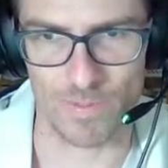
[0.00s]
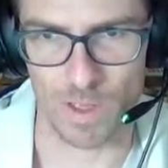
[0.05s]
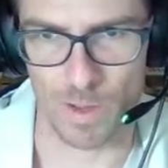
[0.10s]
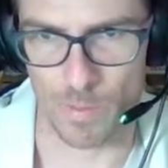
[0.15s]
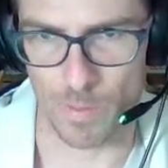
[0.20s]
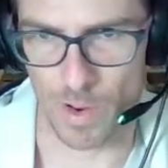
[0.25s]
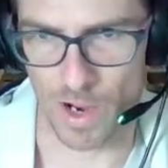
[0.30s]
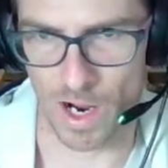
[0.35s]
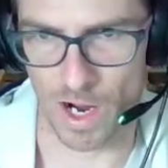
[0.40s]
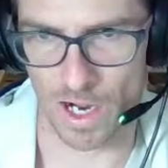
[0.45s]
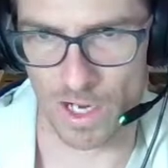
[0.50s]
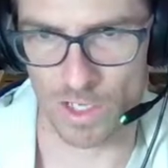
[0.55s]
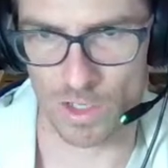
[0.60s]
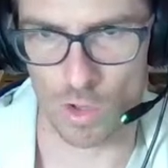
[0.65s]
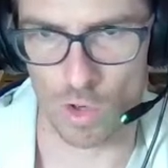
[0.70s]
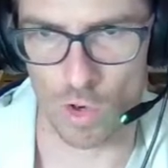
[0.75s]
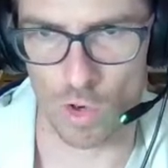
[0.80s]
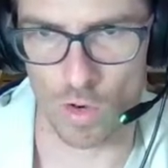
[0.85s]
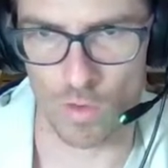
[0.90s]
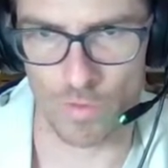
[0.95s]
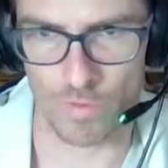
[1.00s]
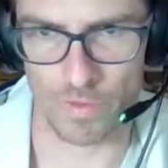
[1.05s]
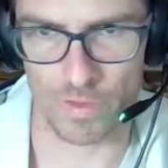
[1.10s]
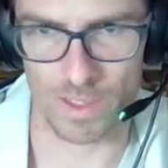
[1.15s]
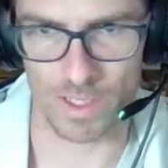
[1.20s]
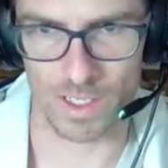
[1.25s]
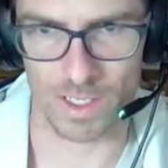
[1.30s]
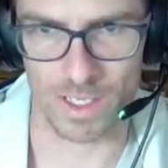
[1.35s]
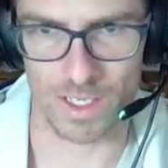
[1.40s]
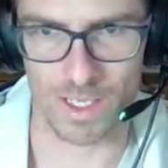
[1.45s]
part of
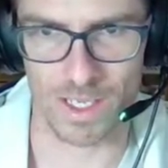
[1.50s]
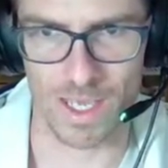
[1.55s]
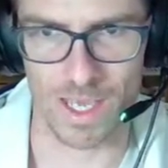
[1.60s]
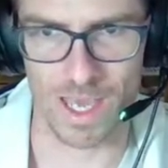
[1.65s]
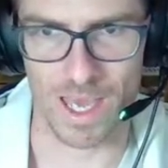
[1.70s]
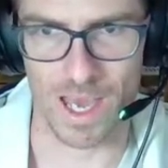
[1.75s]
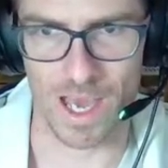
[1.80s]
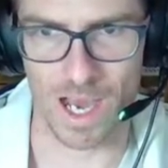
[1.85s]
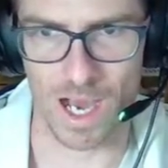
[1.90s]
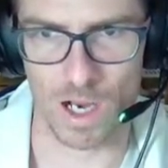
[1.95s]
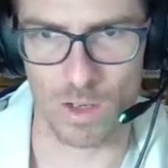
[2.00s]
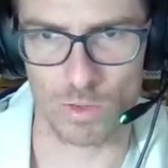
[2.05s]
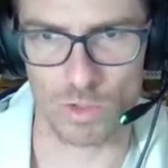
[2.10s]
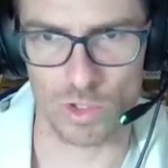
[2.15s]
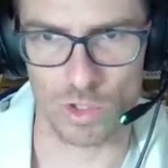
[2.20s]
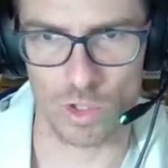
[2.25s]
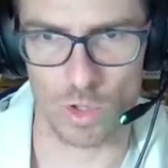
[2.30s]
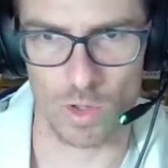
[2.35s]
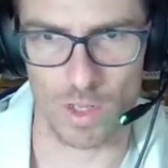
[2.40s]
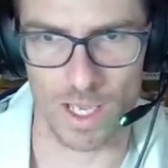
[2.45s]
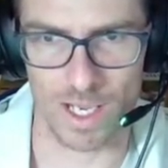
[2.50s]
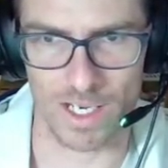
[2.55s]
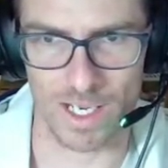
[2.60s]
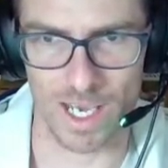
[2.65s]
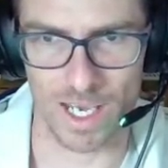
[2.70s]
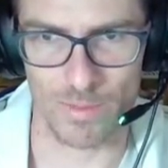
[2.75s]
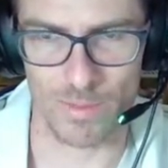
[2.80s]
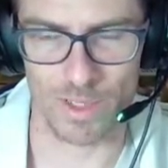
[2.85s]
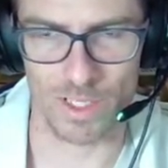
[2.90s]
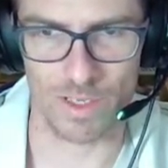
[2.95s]
the outsole, and
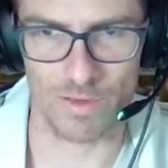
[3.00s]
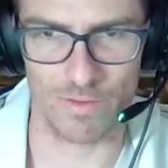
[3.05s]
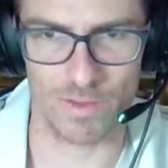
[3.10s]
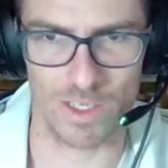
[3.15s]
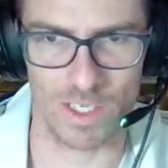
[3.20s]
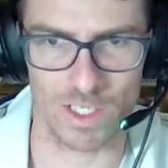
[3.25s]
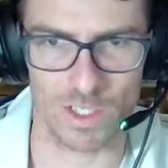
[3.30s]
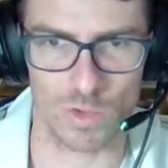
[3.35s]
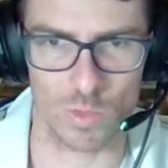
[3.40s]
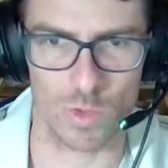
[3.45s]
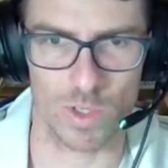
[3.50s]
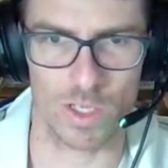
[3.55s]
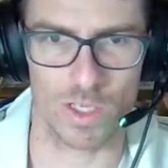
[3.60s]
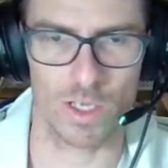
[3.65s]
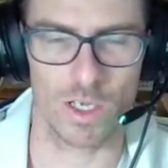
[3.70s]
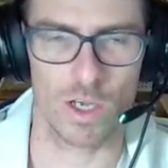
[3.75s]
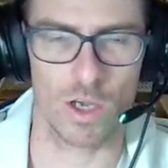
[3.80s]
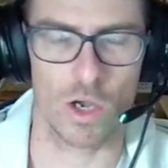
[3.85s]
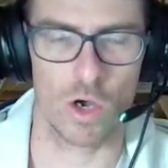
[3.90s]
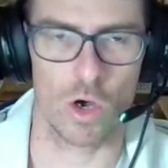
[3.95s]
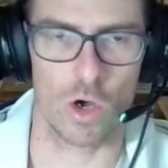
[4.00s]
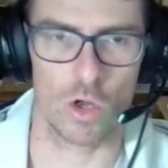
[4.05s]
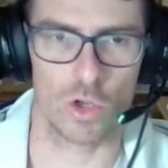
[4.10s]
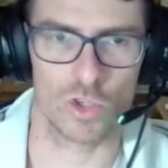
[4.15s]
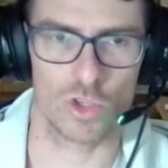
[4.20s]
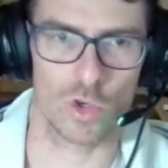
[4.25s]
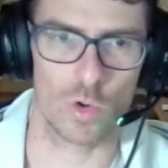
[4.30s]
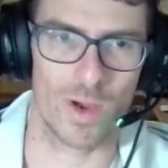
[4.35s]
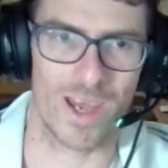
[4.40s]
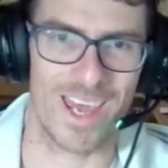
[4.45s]
I believe this will
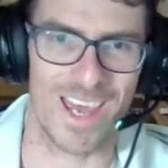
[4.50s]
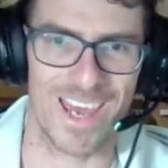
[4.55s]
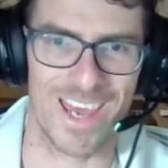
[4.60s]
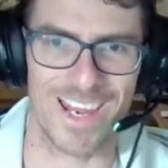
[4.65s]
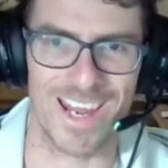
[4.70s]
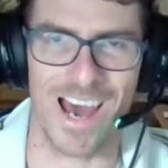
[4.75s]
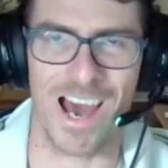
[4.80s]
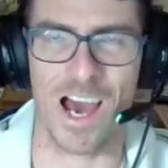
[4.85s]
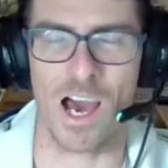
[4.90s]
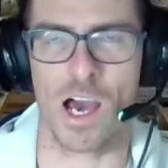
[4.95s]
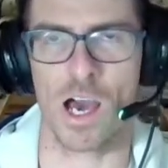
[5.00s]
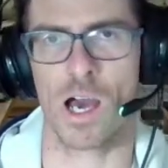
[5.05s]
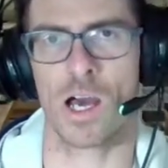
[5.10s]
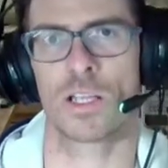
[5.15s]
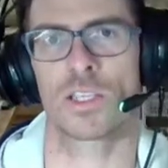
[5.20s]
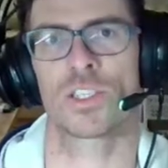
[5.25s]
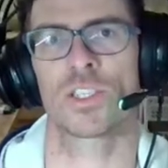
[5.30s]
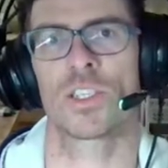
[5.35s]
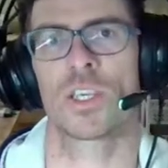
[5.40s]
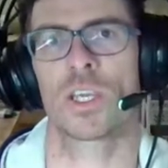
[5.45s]
also enhance the